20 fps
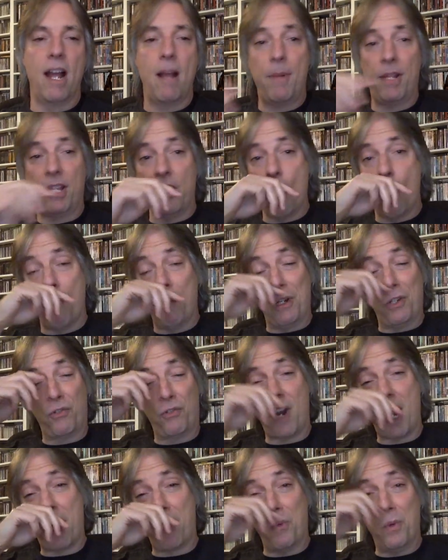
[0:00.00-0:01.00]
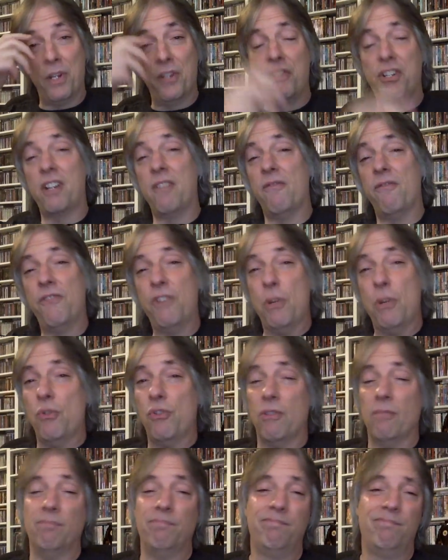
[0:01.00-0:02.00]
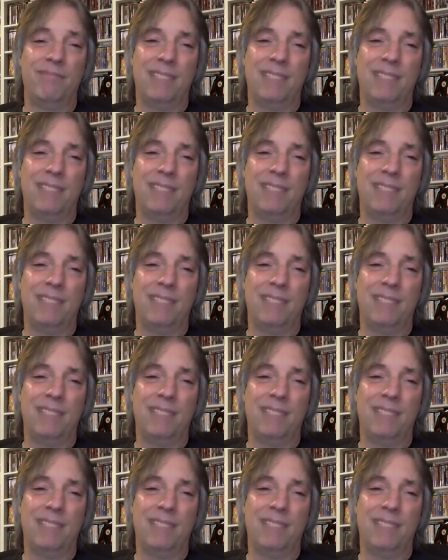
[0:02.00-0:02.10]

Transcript: How about the opening track, Wheels of Confusion?